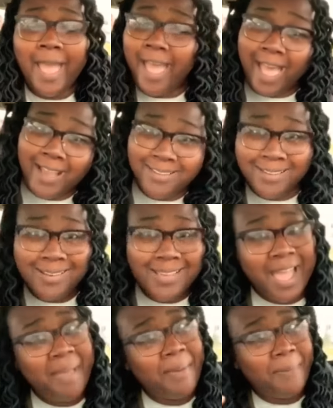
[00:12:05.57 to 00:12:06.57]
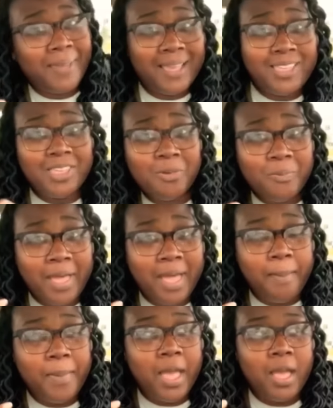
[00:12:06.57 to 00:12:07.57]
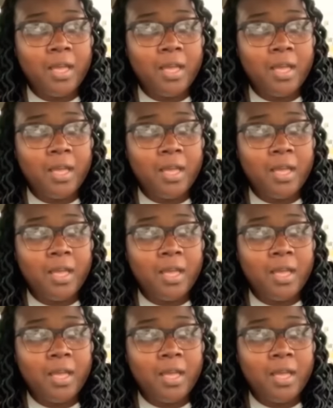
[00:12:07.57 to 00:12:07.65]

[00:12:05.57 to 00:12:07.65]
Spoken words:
I could have came and picked you up.